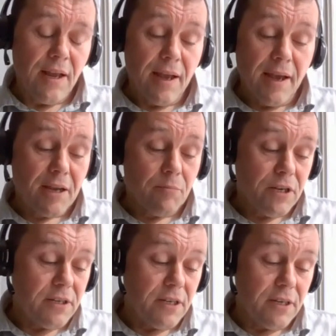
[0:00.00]

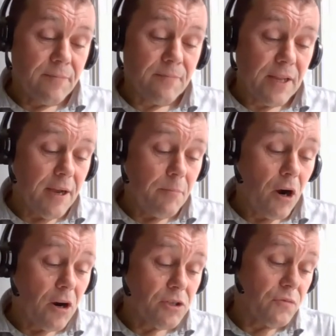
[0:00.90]
completing parts
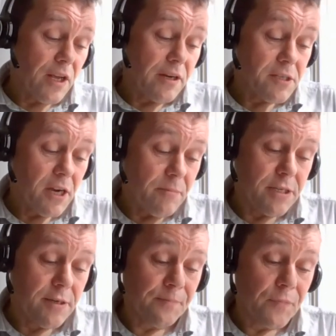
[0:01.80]
of that assignment.
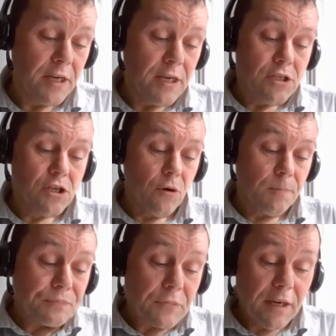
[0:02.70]
So
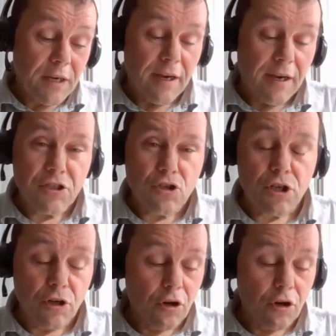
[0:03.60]
and that's just
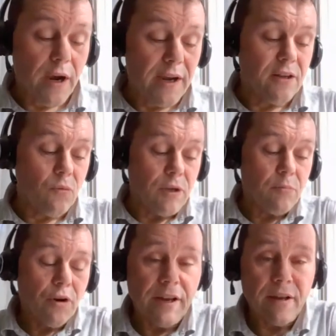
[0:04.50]
another way that we
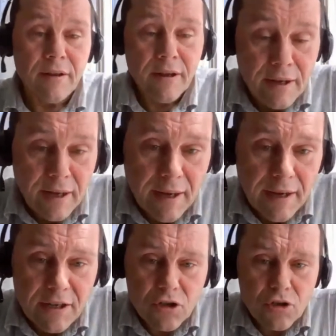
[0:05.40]
bring
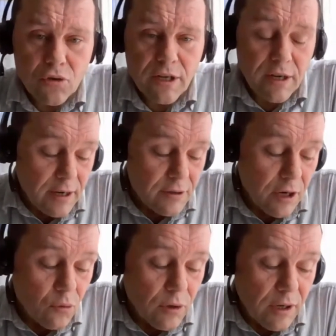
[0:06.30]
industry and
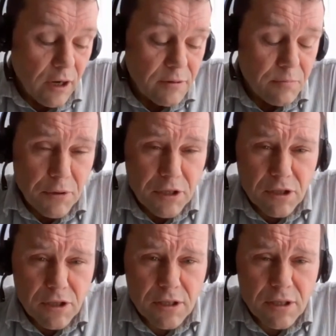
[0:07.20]
real life
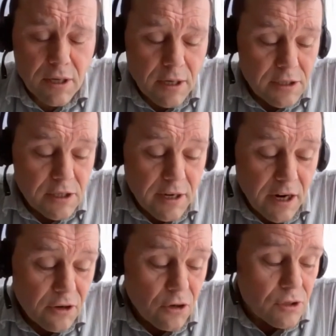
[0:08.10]
business
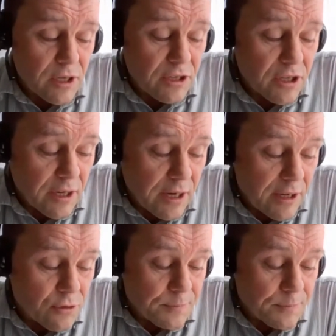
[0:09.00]
scenarios into the classroom.